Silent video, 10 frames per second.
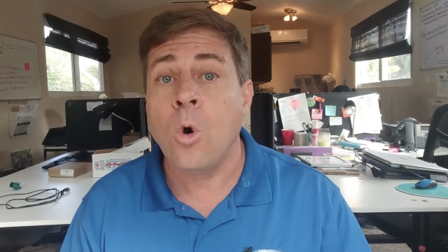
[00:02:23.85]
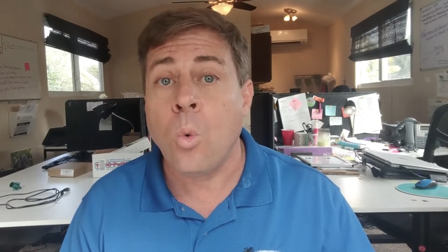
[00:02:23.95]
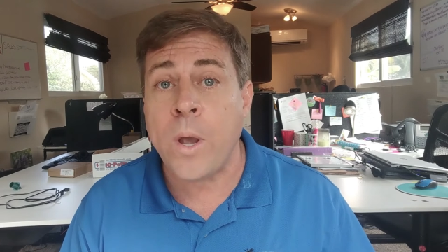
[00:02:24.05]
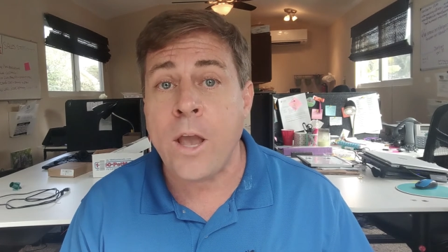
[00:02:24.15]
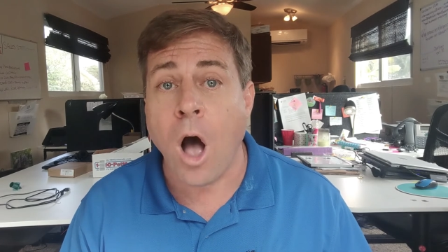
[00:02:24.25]

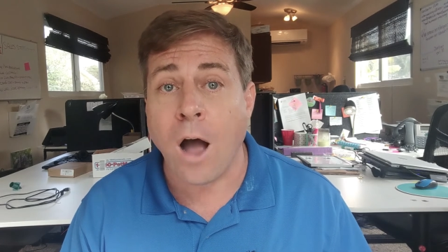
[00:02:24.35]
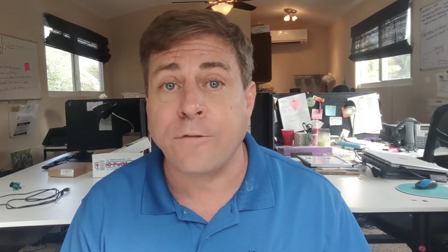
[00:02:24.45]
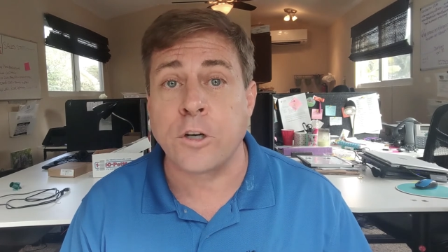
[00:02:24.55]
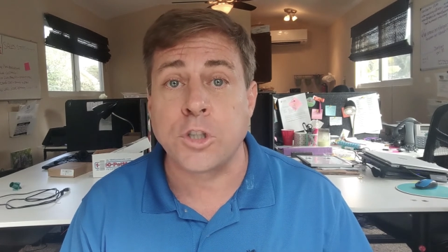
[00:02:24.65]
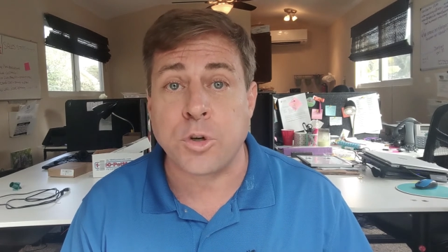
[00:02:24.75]
we
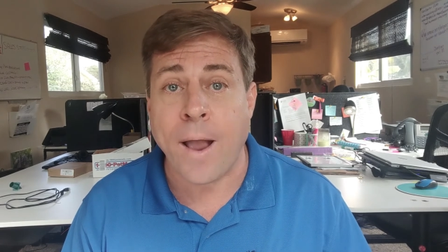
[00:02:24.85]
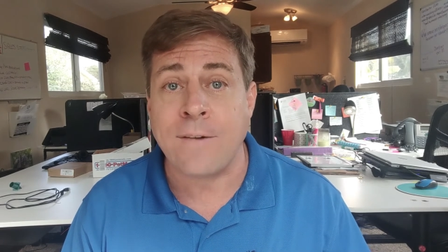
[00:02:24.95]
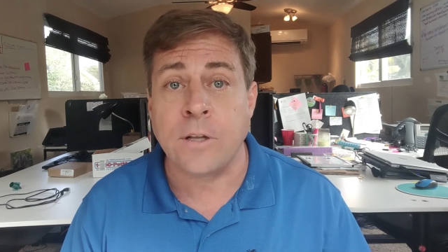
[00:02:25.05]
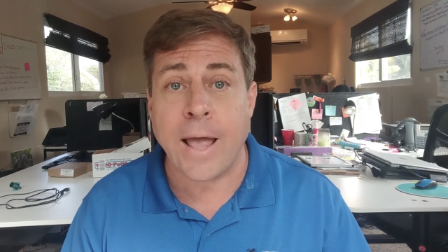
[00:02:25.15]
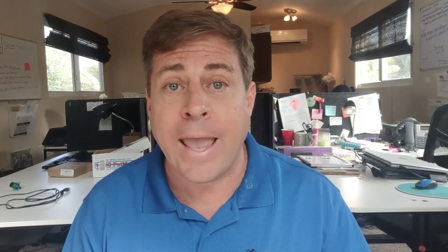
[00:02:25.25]
offer
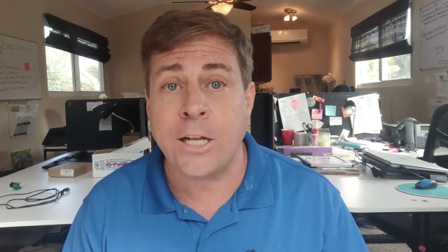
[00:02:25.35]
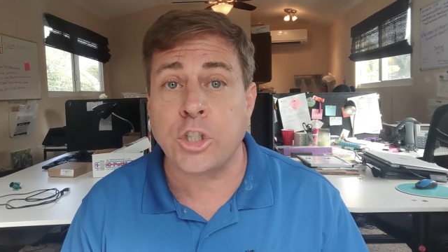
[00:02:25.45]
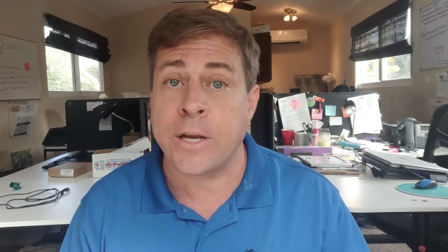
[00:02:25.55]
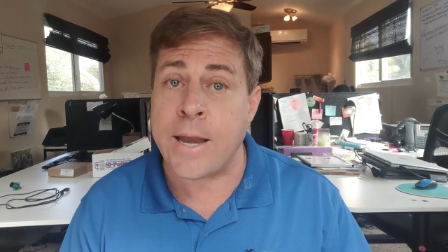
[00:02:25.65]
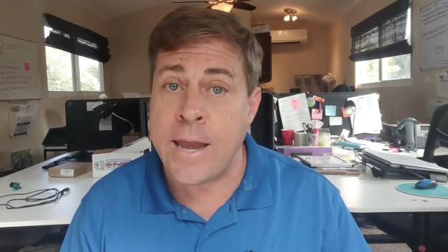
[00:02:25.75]
travel
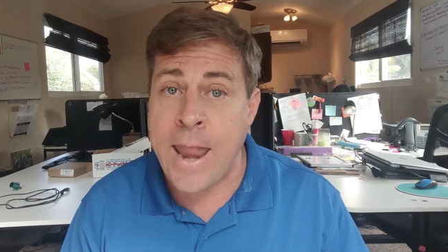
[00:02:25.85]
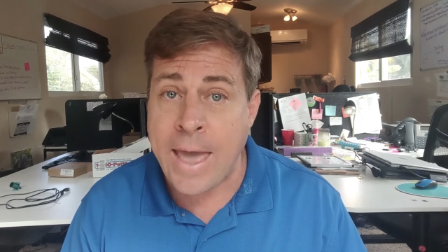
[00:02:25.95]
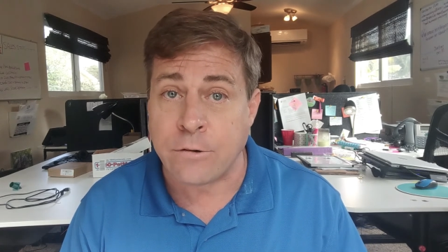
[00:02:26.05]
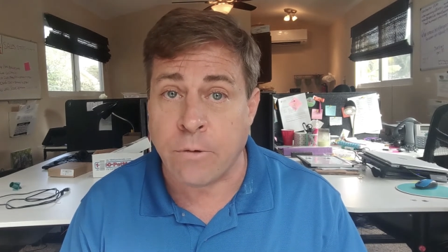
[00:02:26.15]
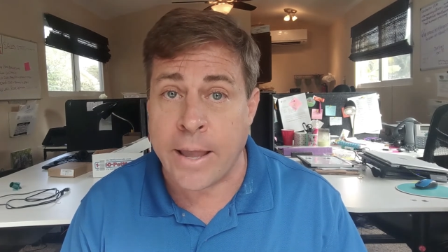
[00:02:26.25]
agent
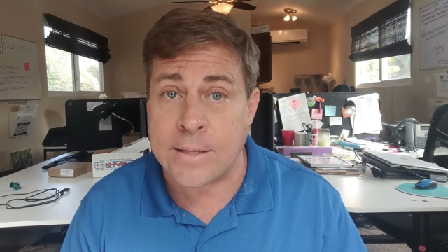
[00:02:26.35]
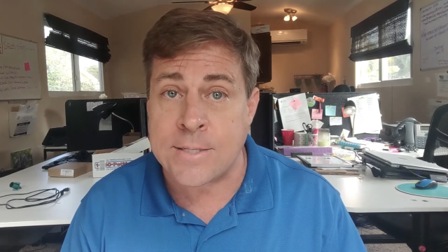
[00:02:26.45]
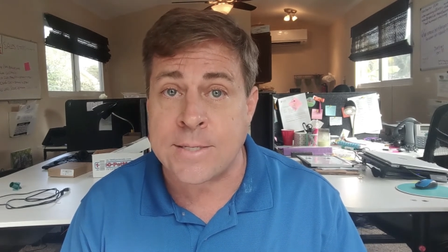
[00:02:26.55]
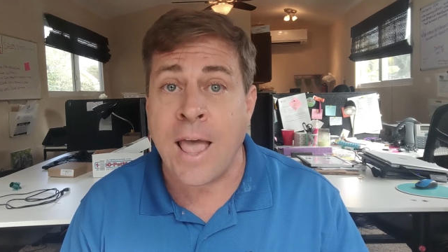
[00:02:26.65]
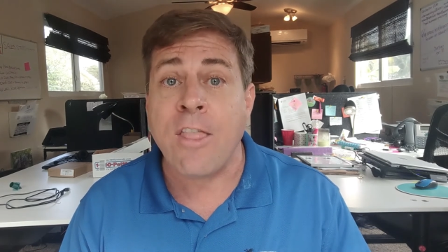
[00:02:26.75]
net
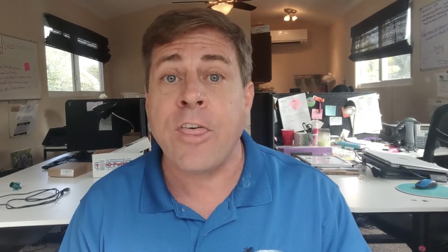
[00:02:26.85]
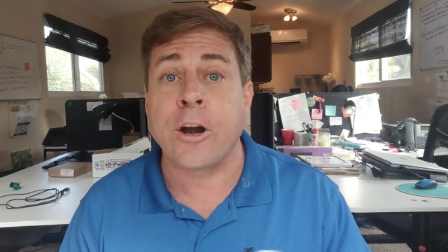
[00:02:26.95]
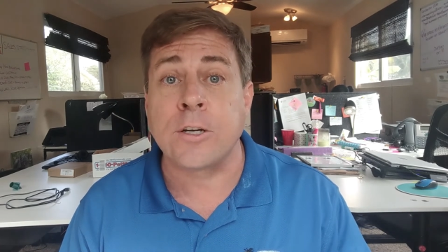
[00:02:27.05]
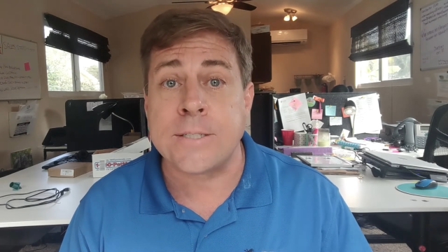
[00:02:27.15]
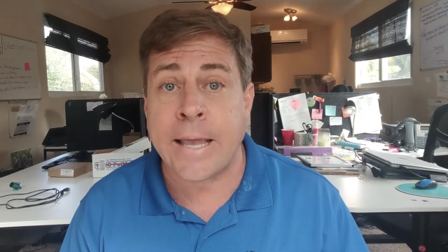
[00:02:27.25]
rates that
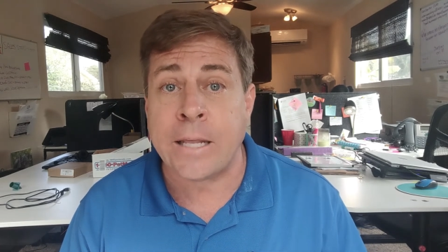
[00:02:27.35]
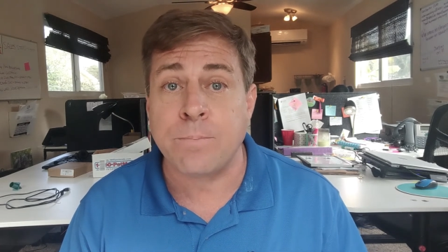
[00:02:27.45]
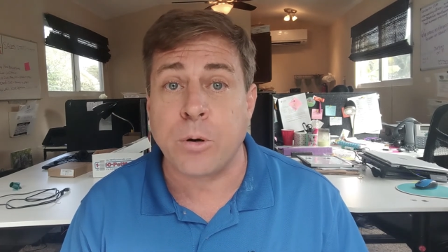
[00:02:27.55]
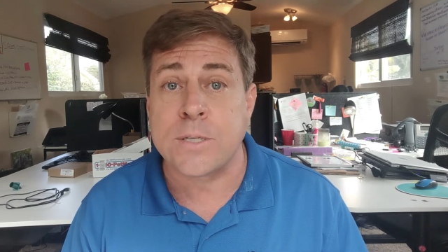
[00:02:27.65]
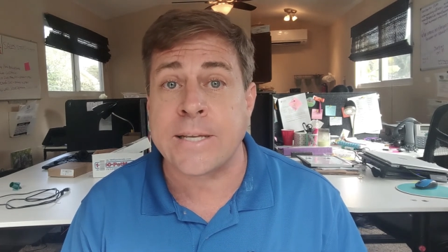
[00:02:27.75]
are
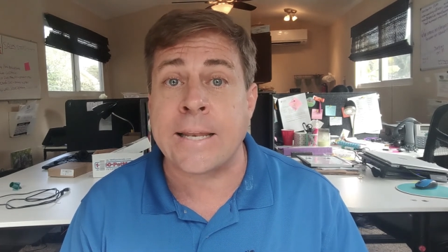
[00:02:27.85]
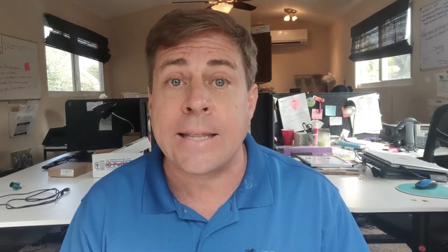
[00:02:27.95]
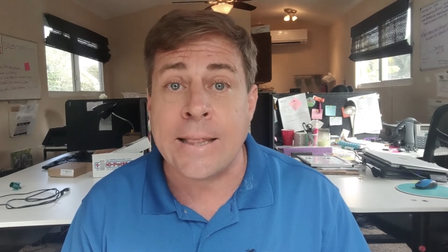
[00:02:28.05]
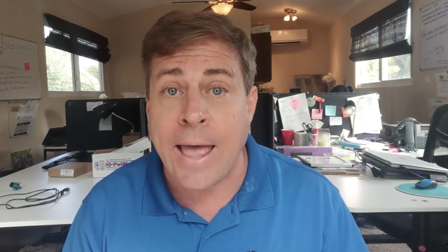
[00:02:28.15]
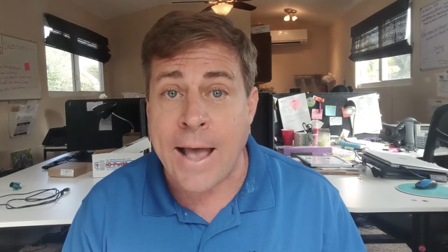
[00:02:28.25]
10%
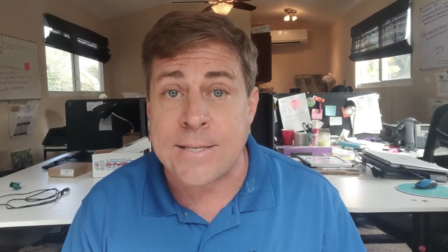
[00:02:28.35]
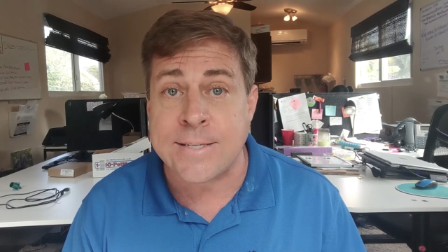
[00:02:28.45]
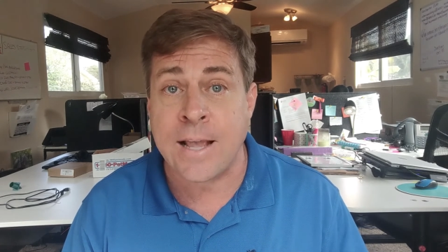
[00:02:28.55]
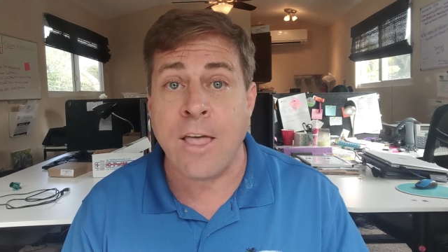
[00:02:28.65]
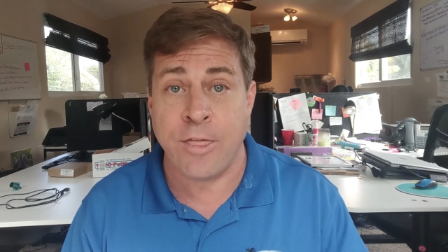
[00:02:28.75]

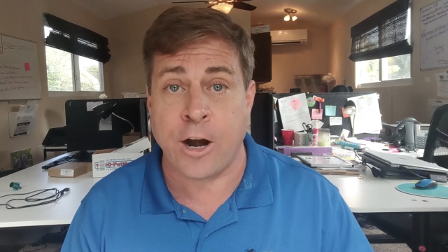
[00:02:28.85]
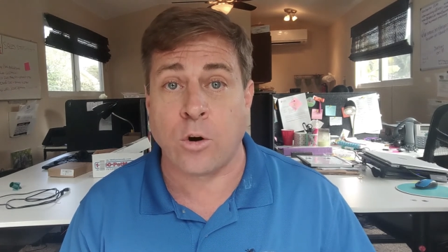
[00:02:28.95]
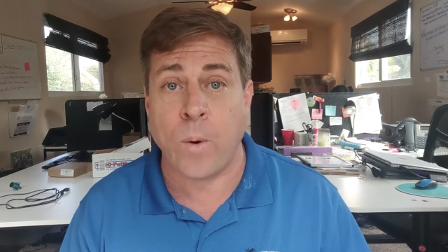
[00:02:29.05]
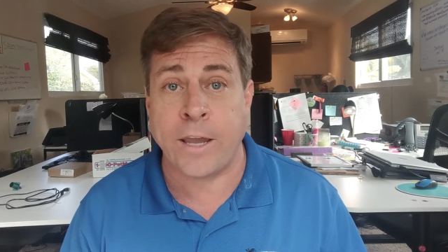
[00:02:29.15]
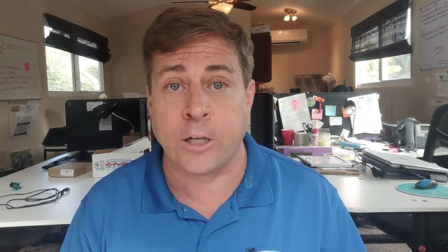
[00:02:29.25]
less than our
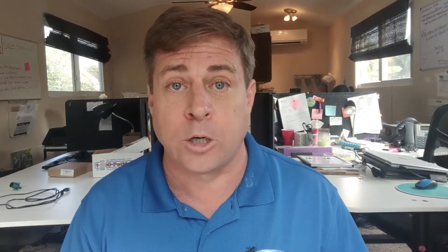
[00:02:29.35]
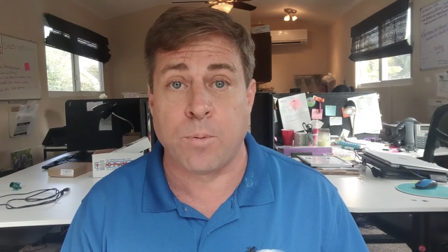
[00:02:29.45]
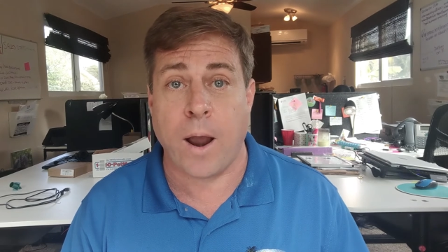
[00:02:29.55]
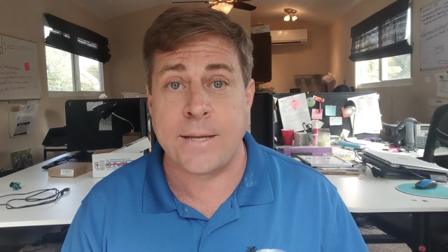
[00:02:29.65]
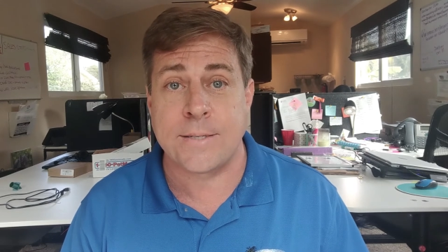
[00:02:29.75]
regular
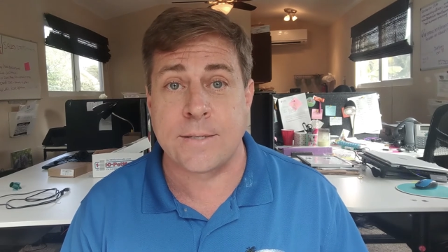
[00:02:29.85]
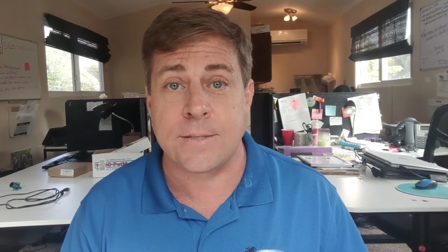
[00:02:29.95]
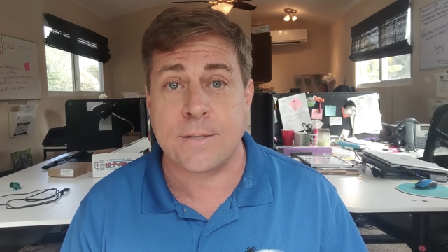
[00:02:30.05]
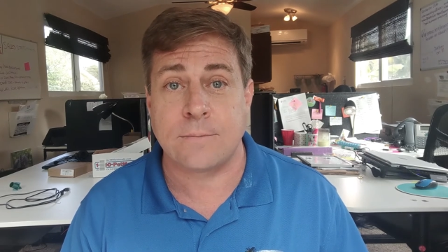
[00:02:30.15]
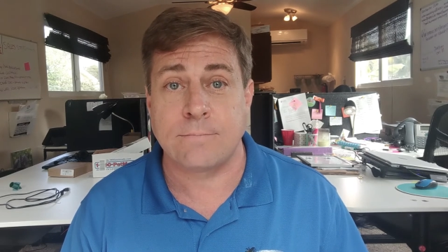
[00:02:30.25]

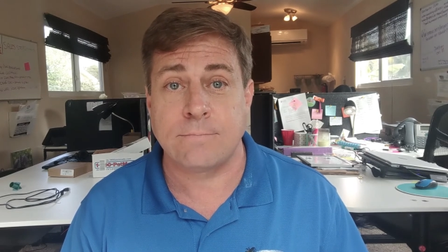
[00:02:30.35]
prices.